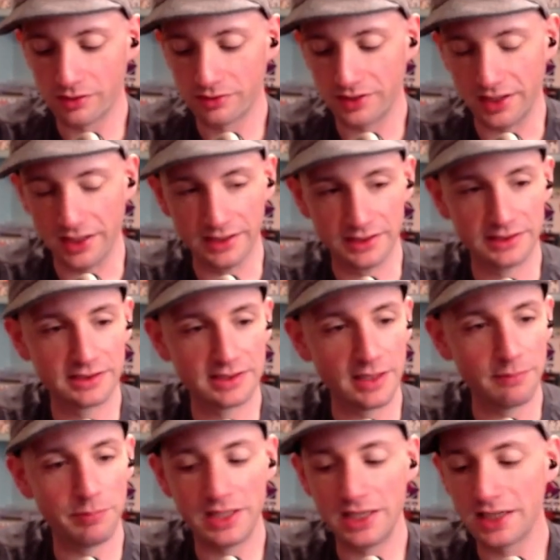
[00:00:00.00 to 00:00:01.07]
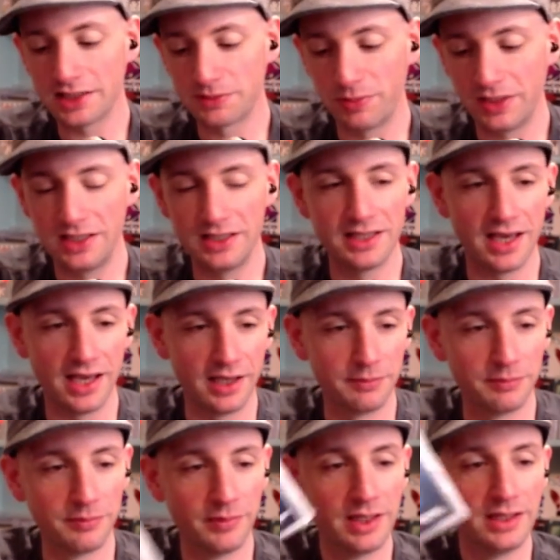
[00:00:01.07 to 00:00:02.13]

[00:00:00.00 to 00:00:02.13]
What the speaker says: things. It's a PSP game,